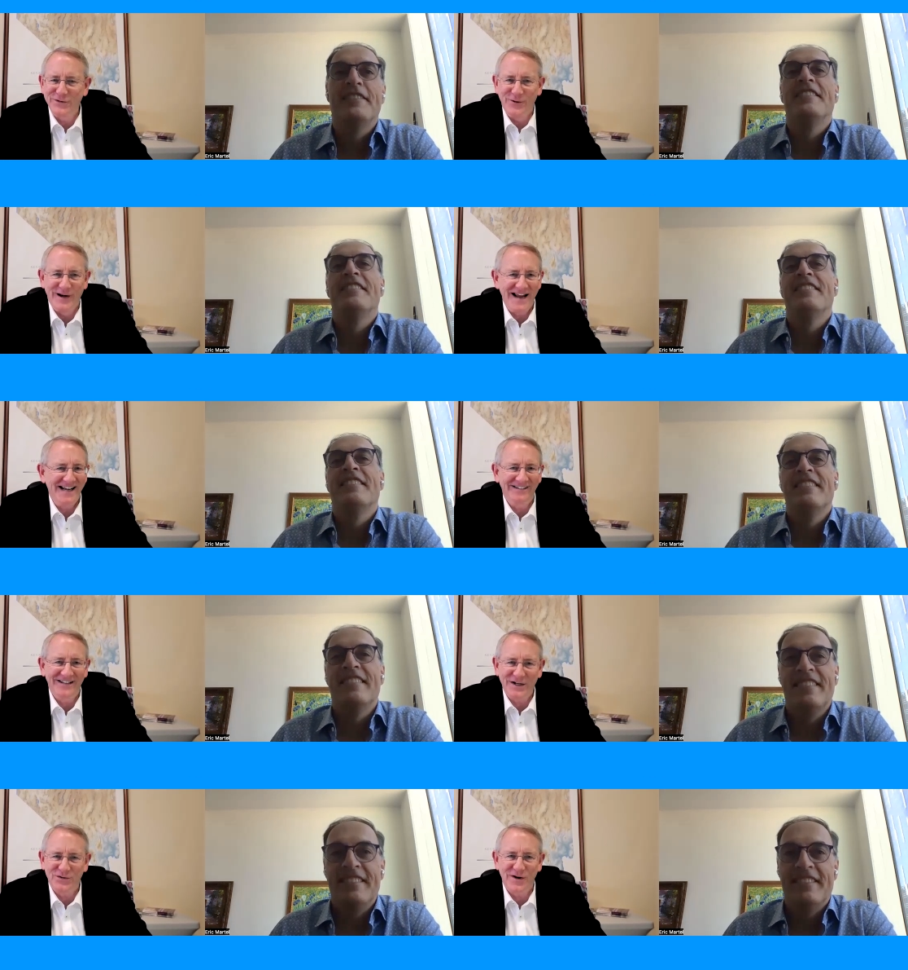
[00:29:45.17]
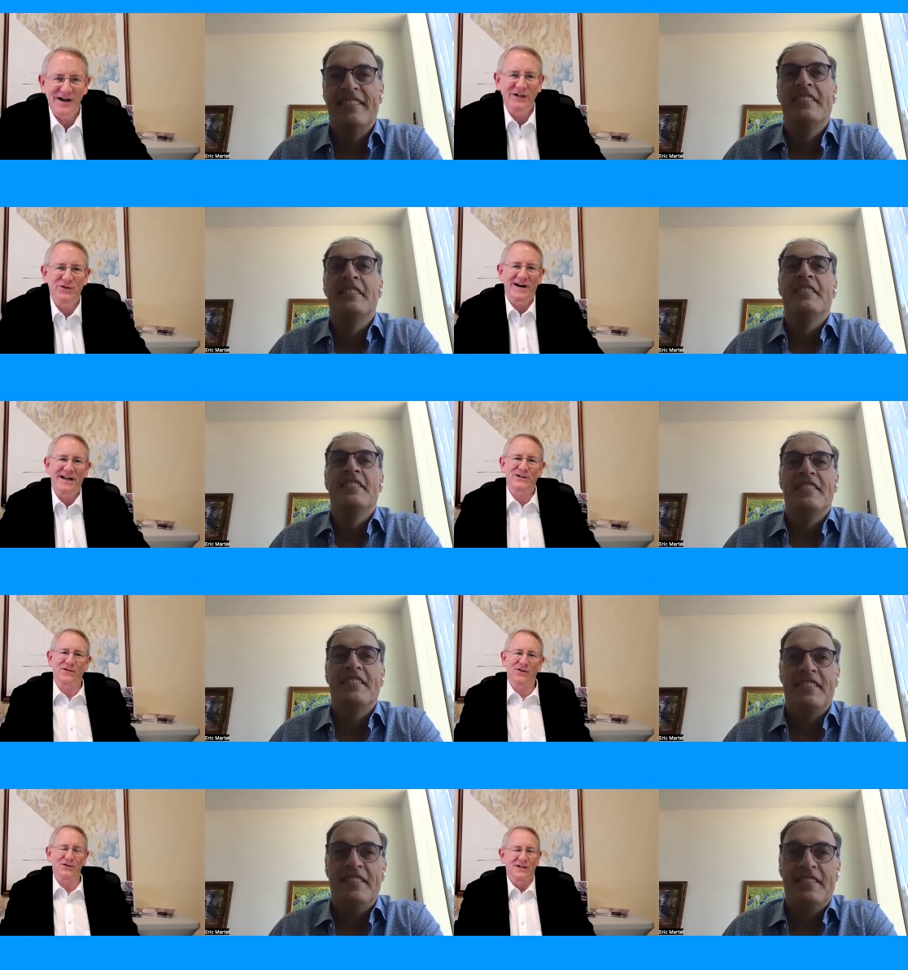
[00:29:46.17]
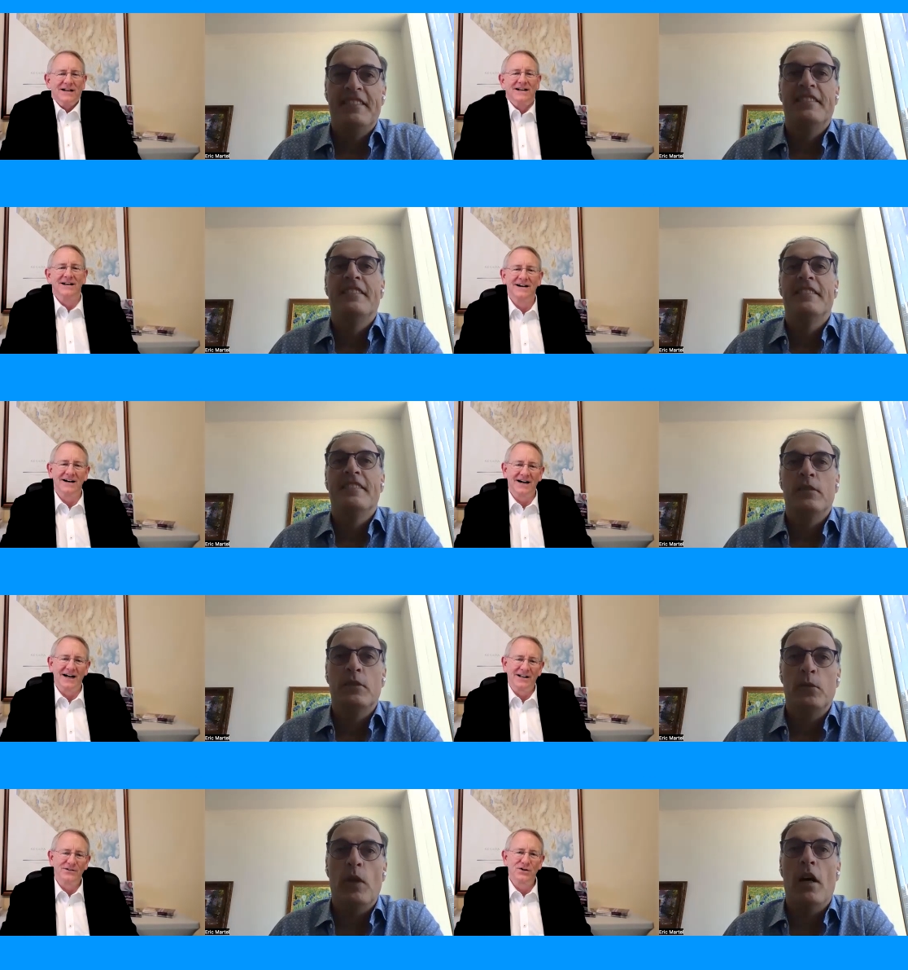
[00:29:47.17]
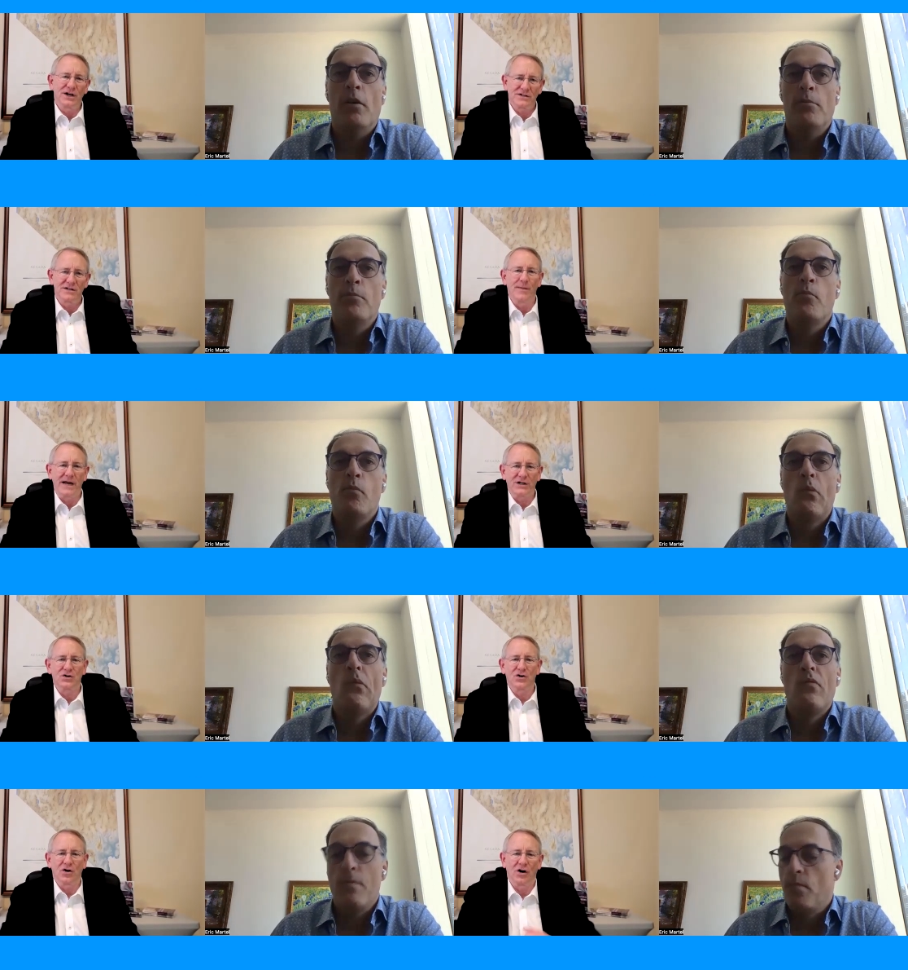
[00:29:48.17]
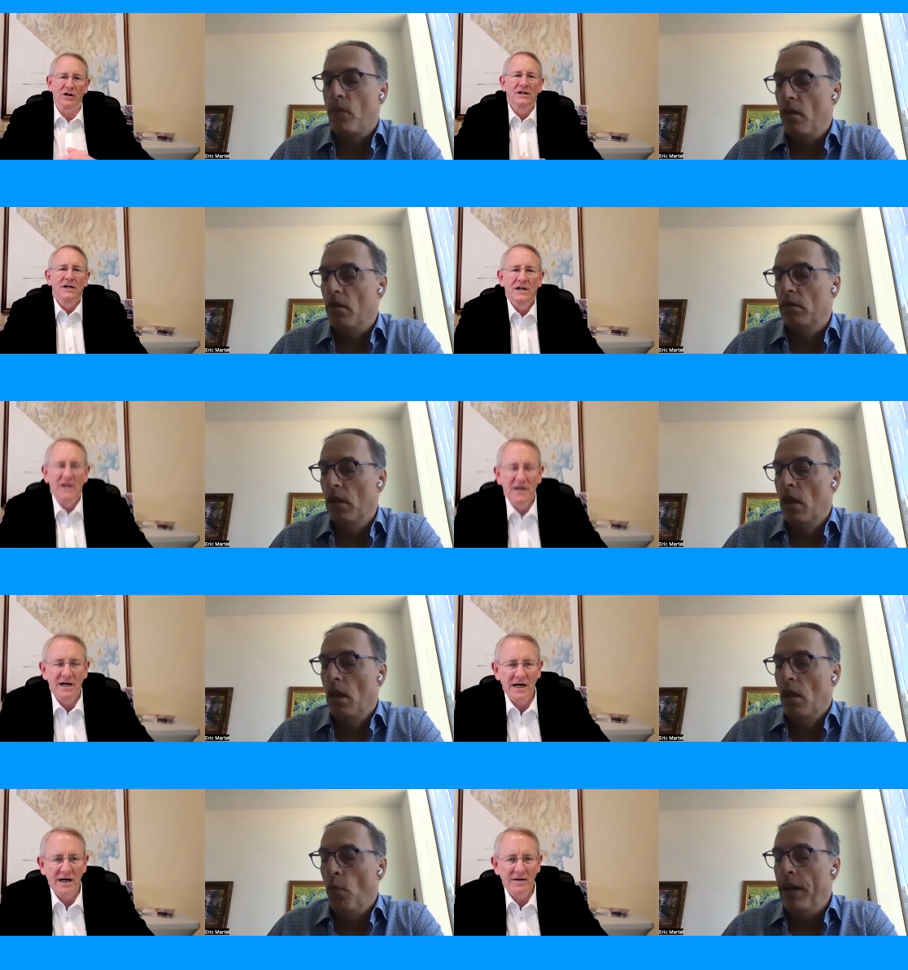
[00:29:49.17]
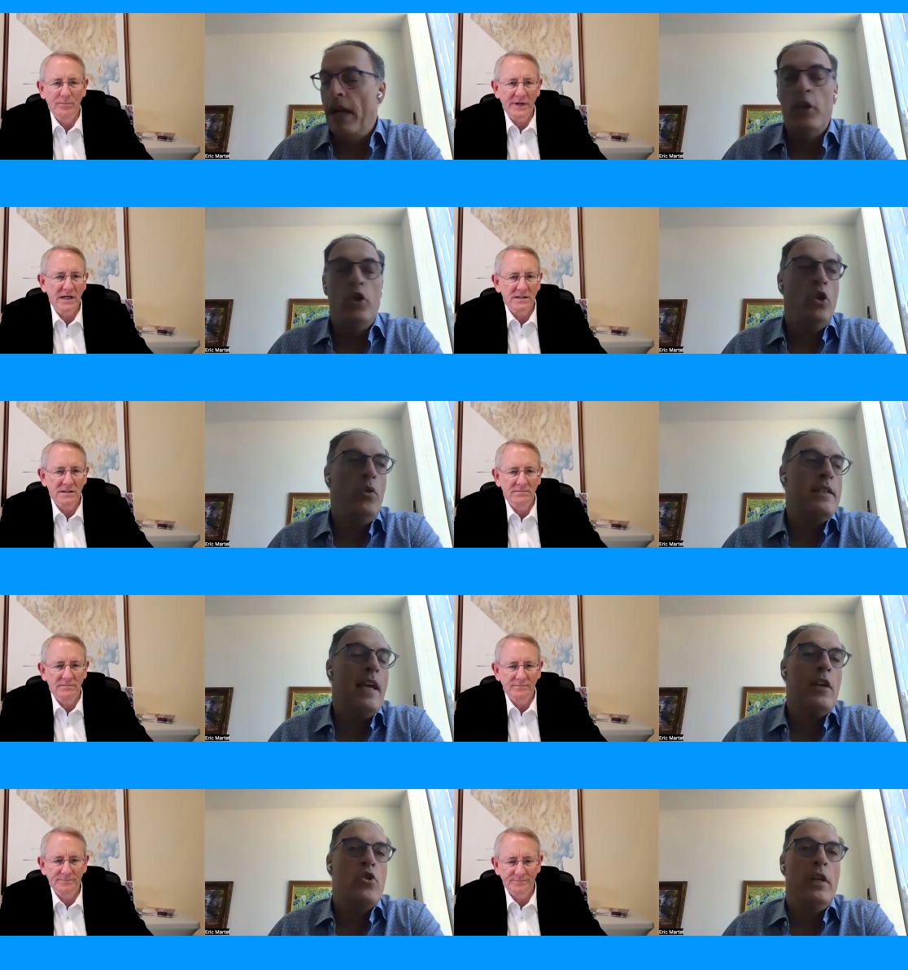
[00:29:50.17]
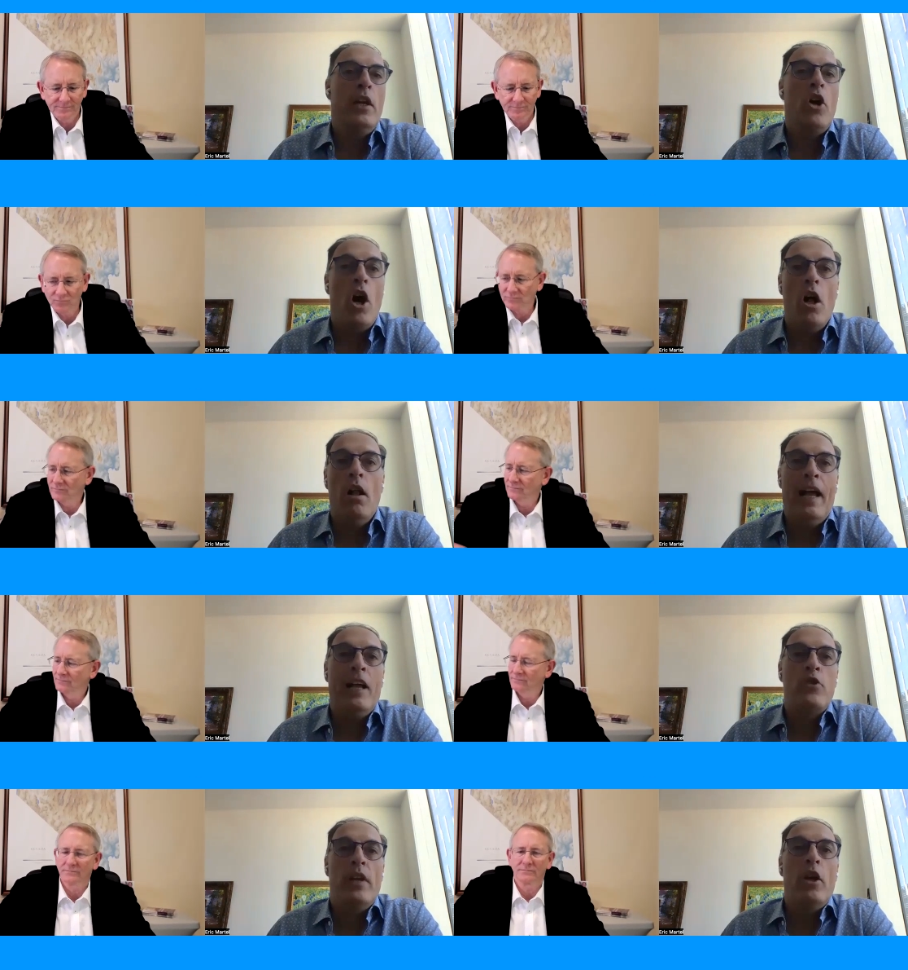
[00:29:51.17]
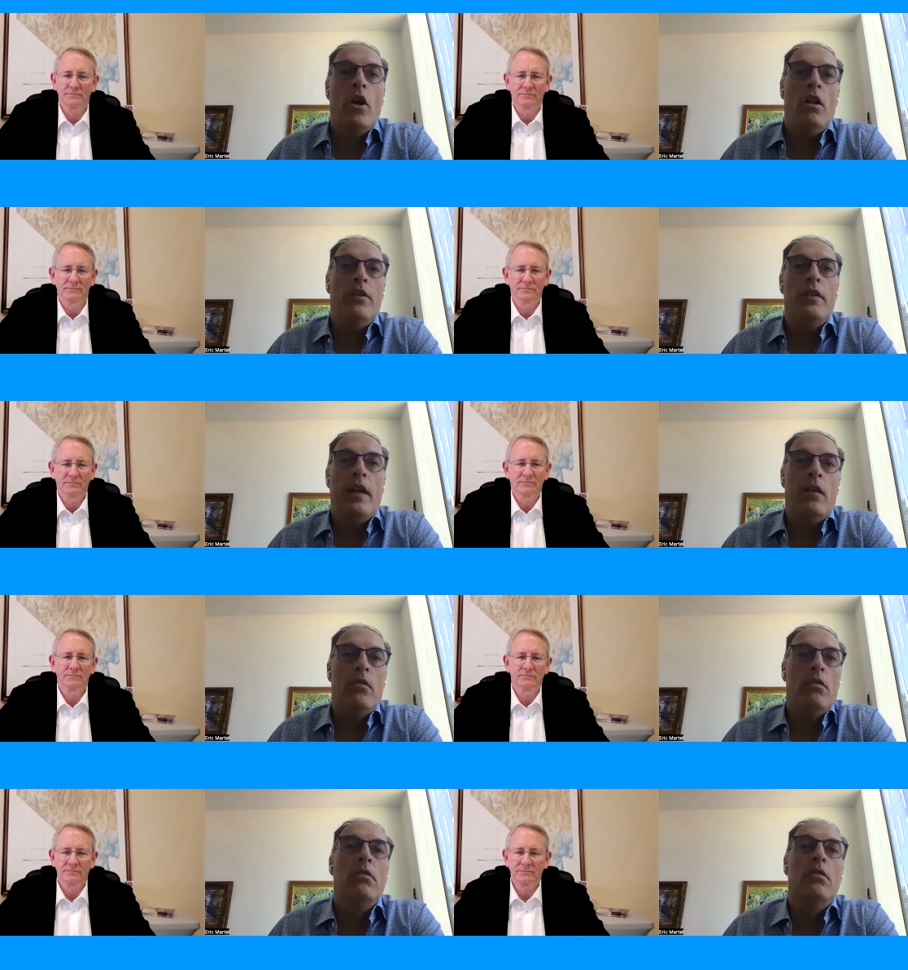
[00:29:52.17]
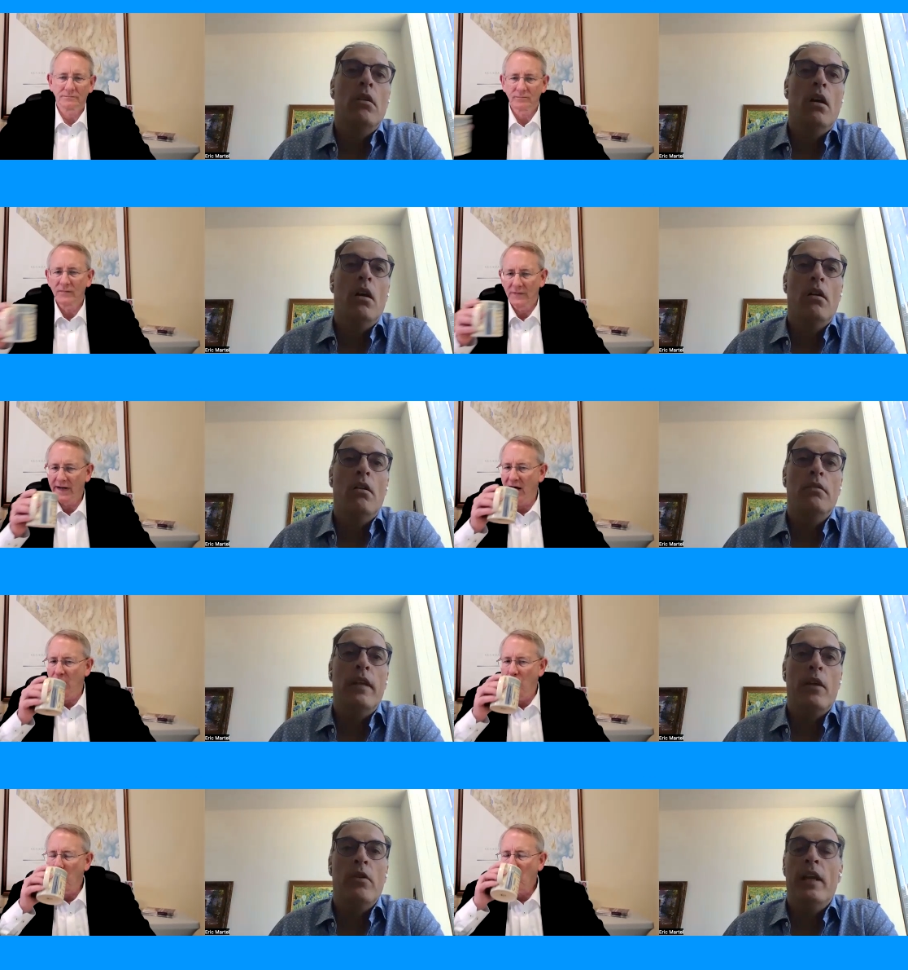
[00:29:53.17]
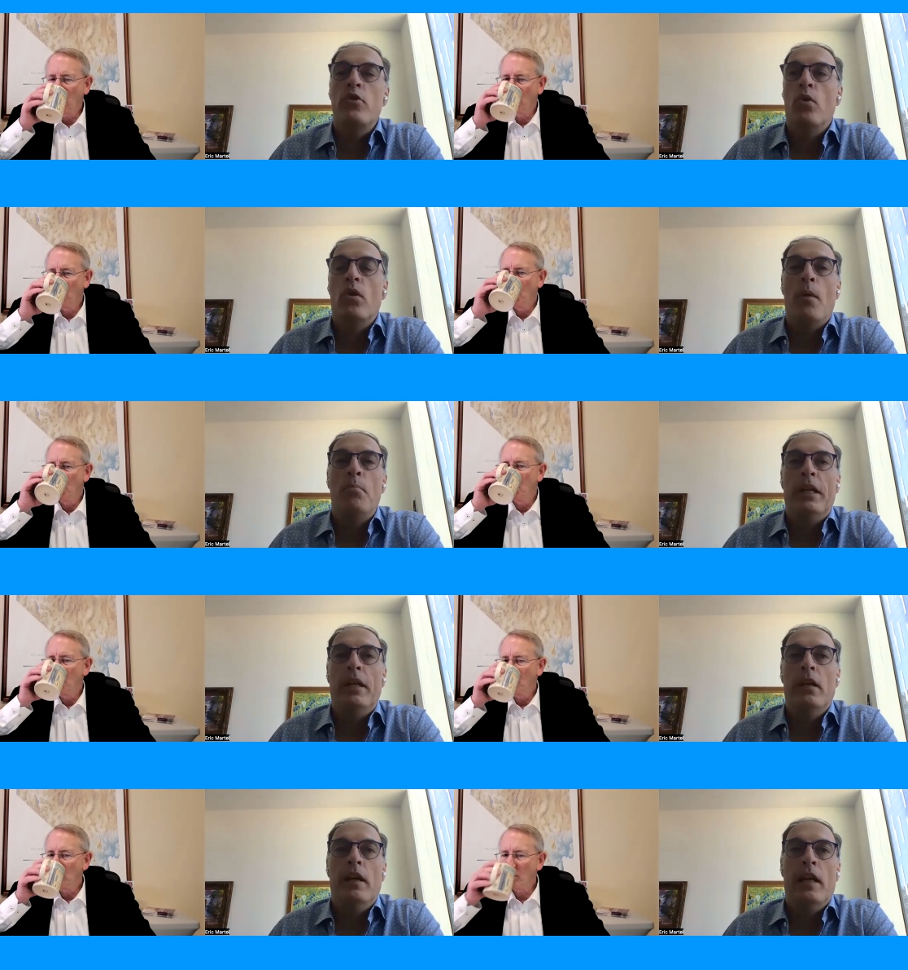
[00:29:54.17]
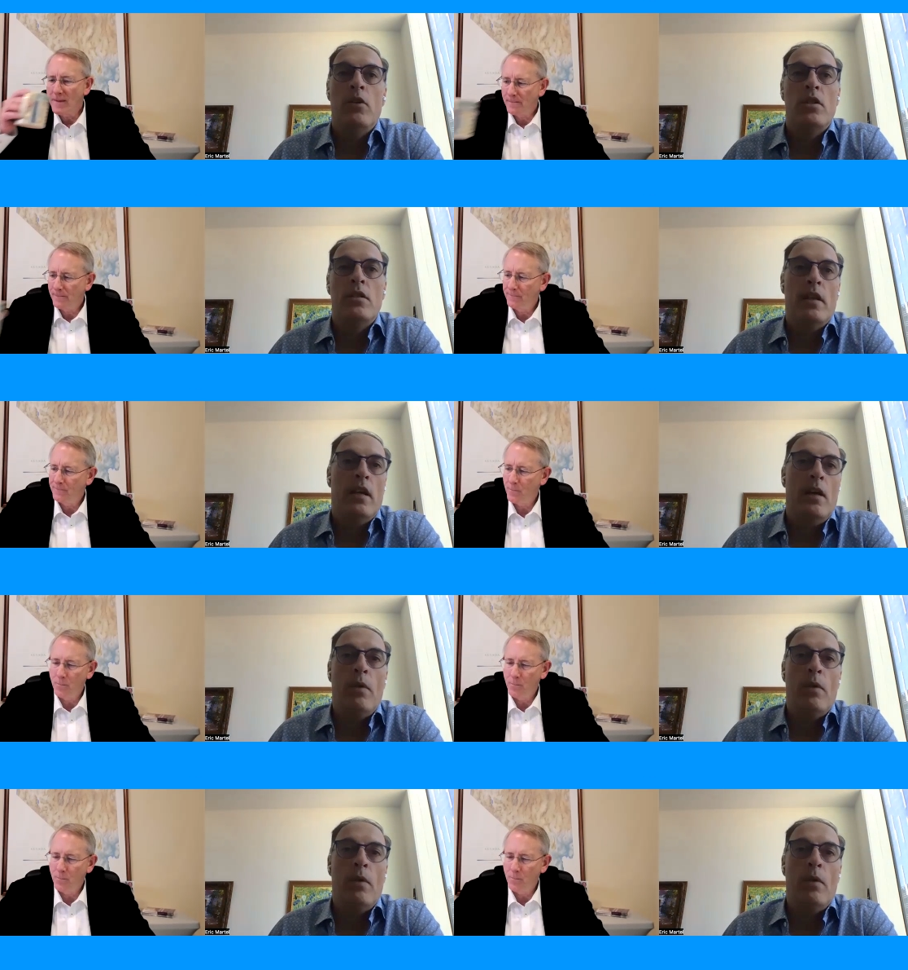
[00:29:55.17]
Speaker 1: doing any electronic transfers uh, wow. just to make sure. Uh, what I
Speaker 2: do is actually call. I actually call the title, uh, yeah. title escrow company, and I just say I